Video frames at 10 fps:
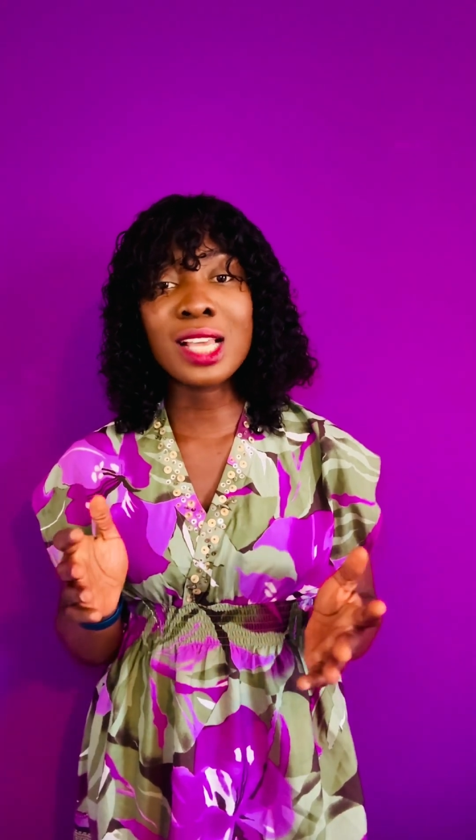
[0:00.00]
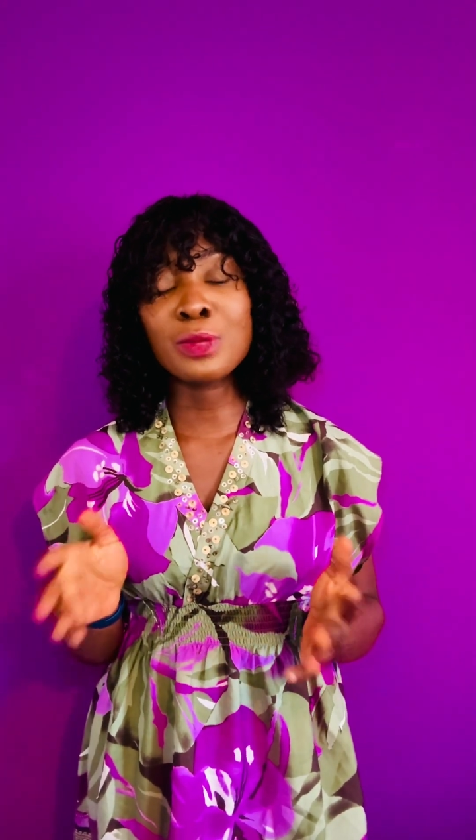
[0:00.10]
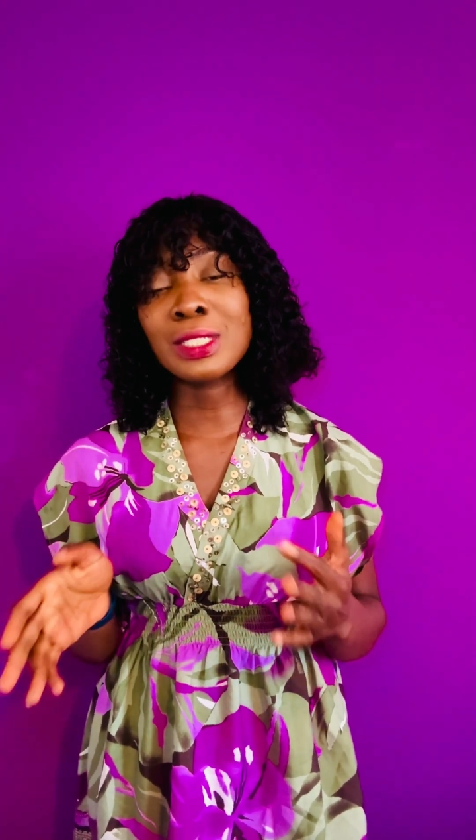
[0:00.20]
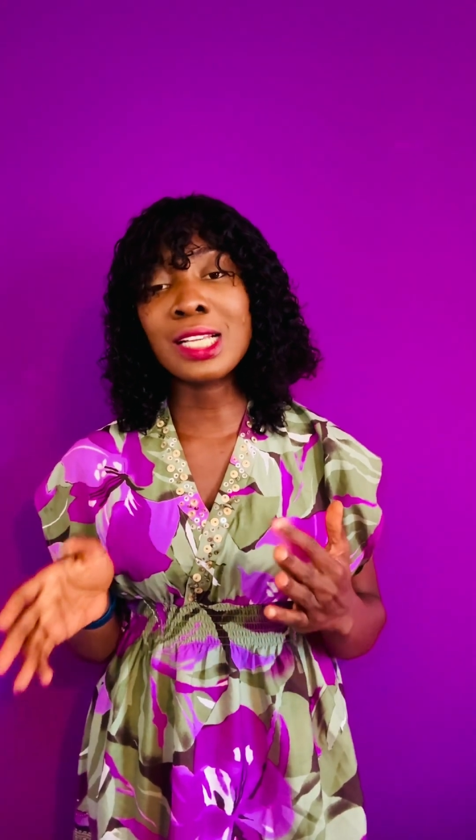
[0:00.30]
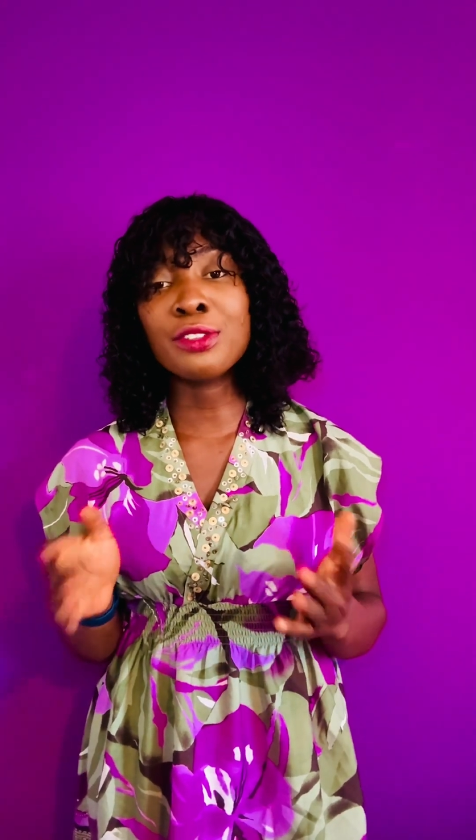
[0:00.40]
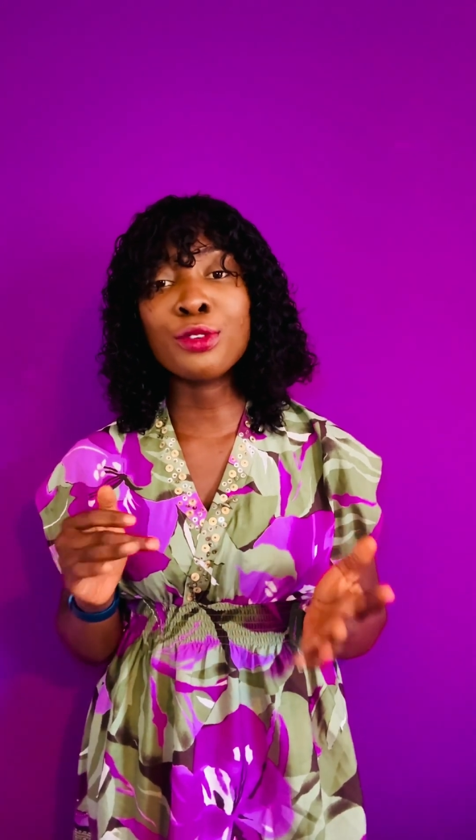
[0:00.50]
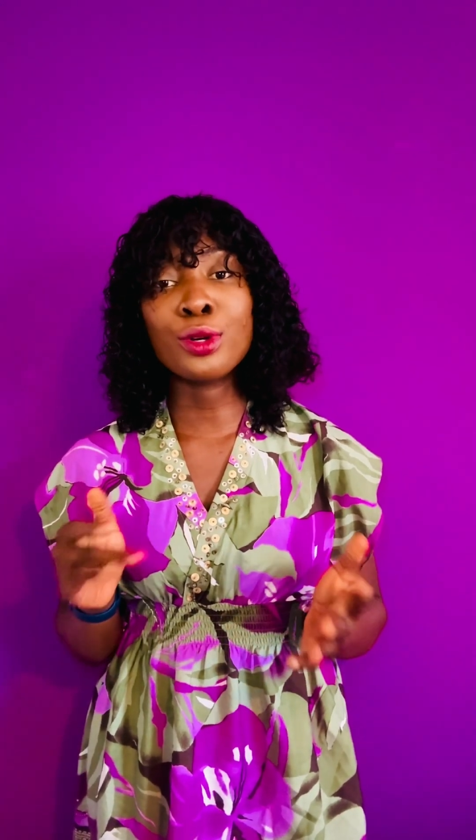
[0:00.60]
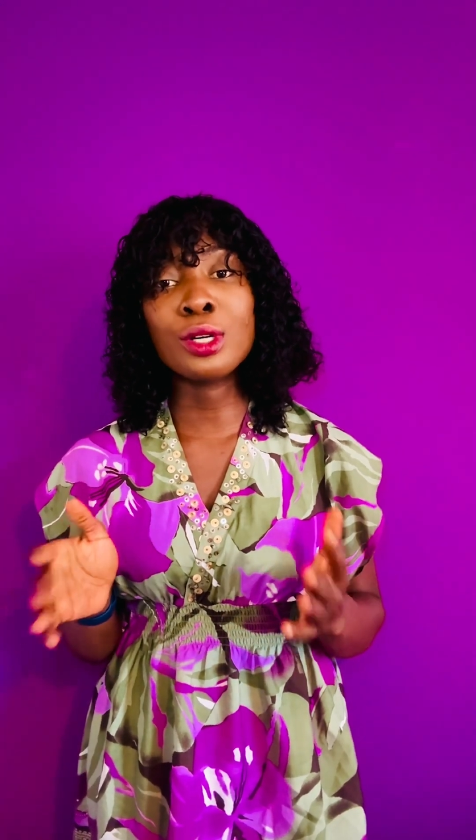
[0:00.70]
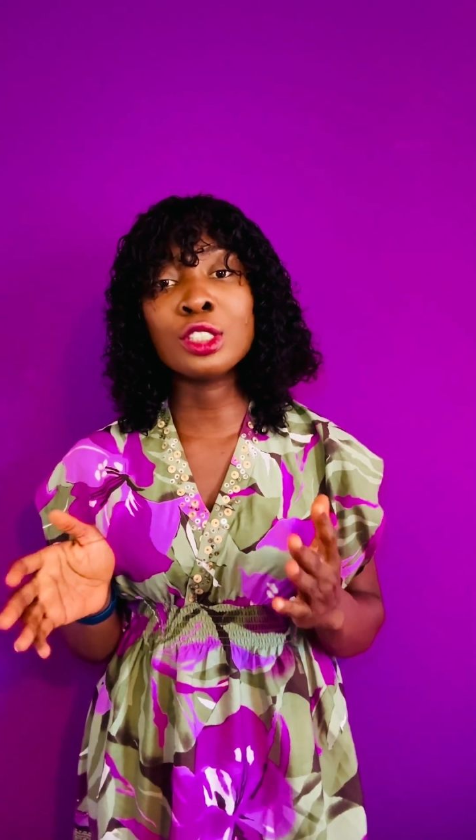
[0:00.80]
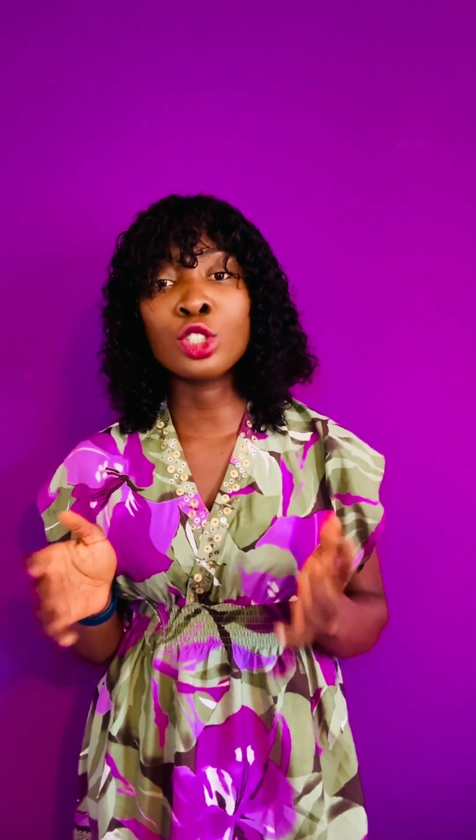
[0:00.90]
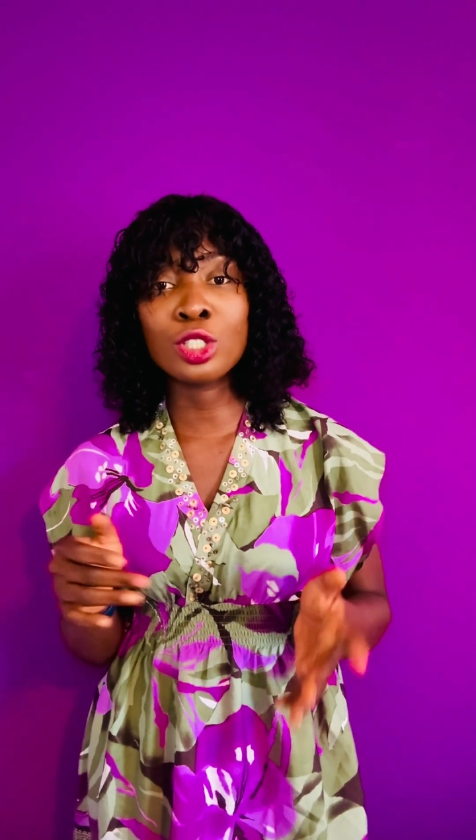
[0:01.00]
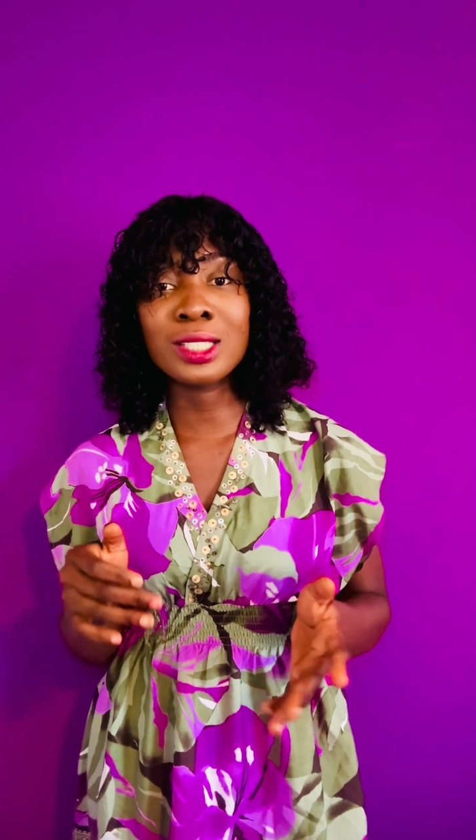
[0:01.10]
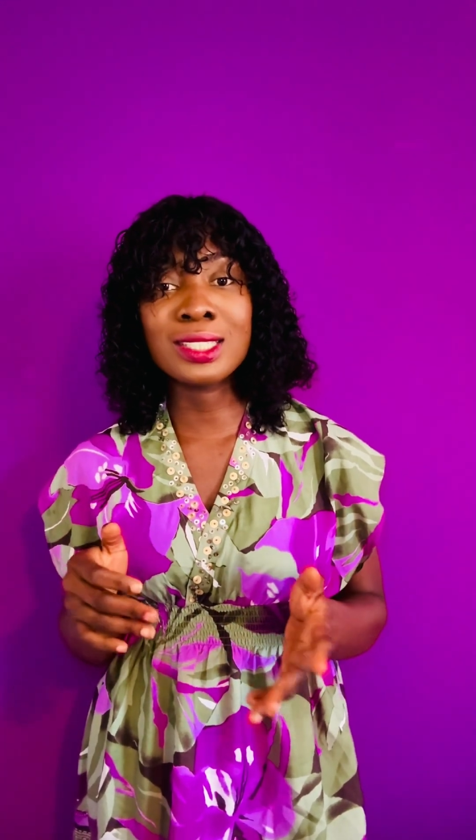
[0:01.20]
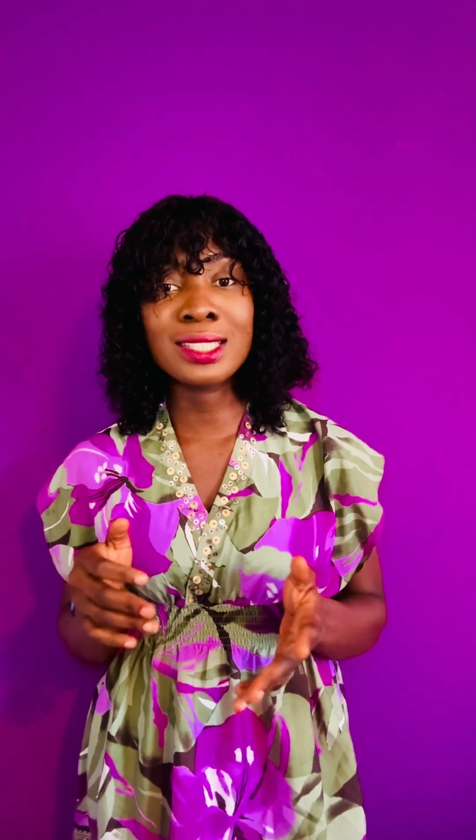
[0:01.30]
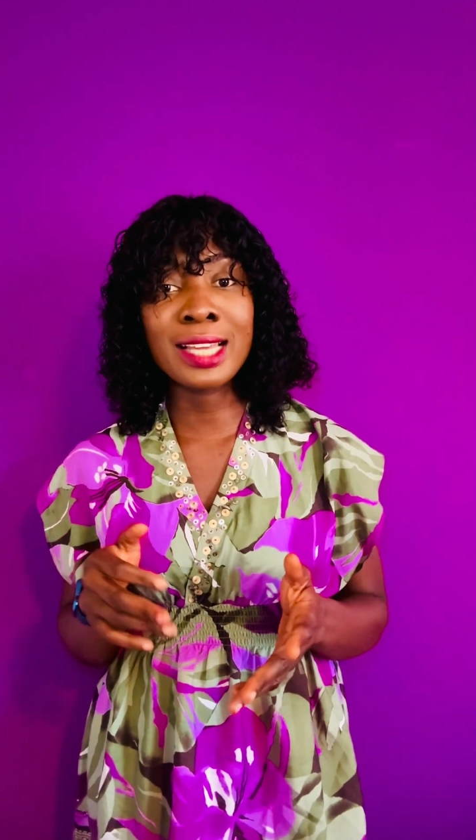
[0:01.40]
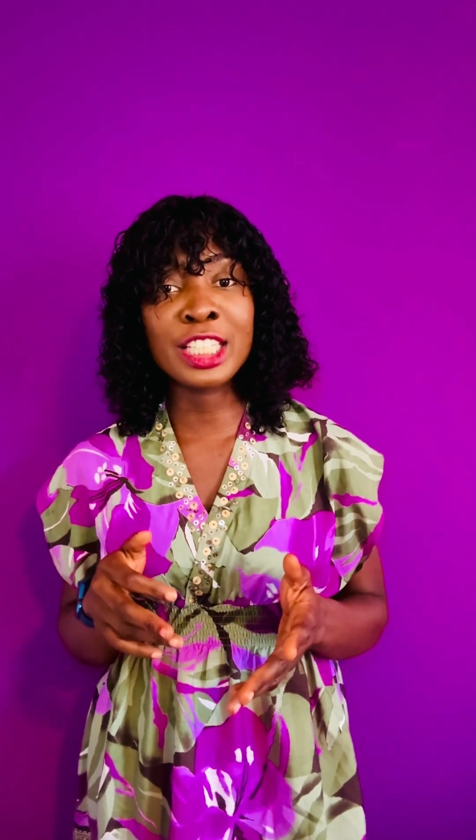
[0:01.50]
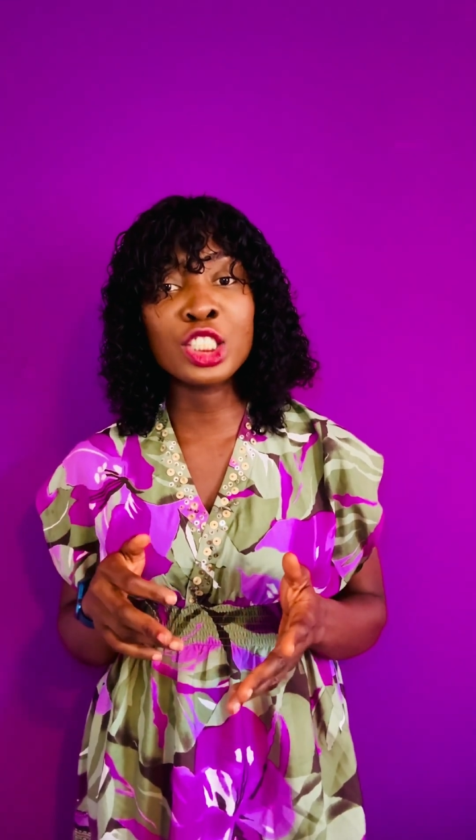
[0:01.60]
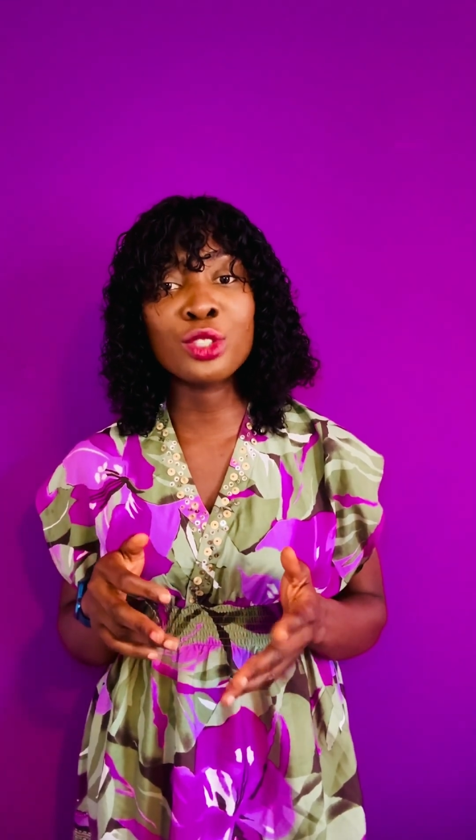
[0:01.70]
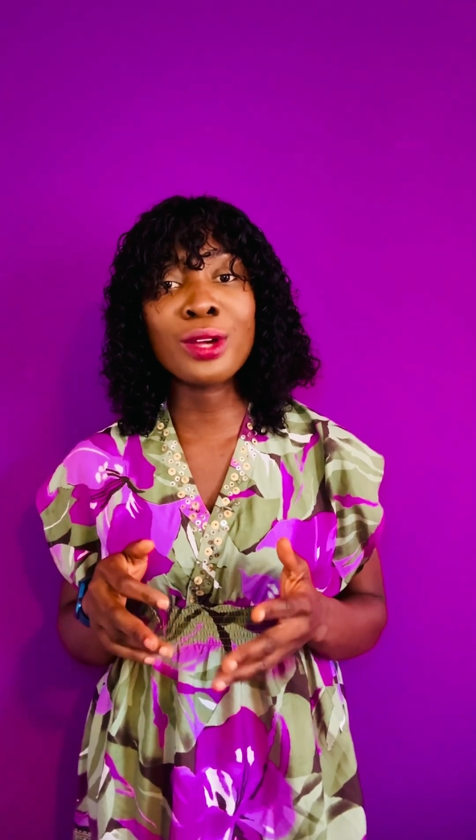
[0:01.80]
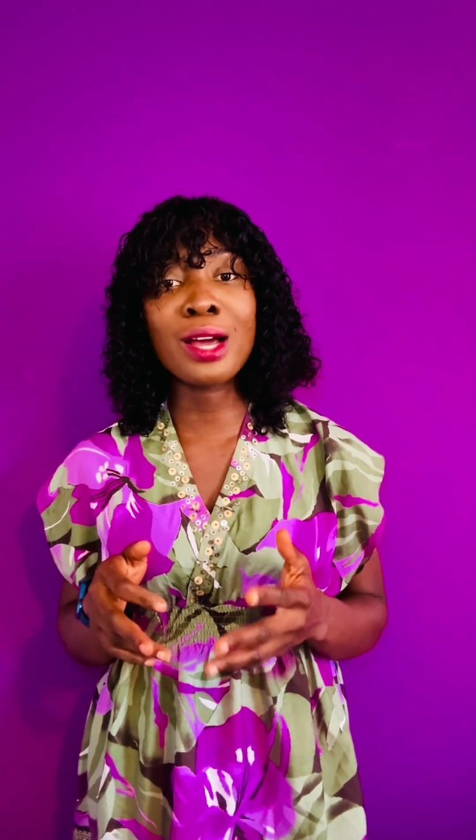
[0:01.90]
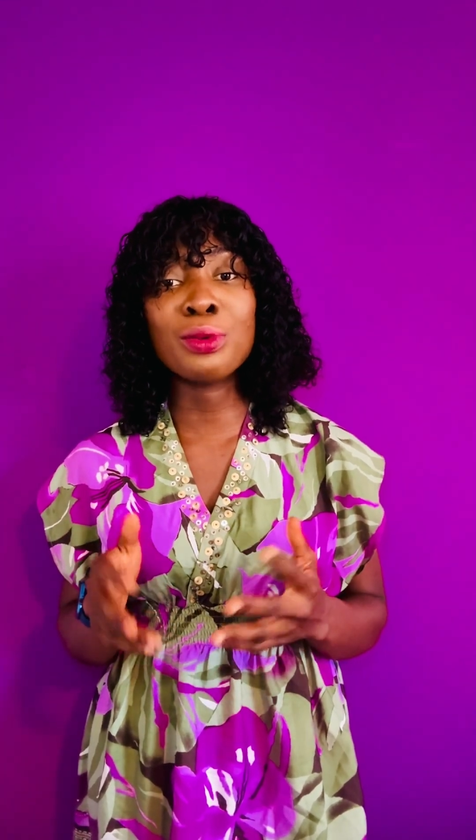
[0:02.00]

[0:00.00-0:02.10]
especially for nurses in Nigeria,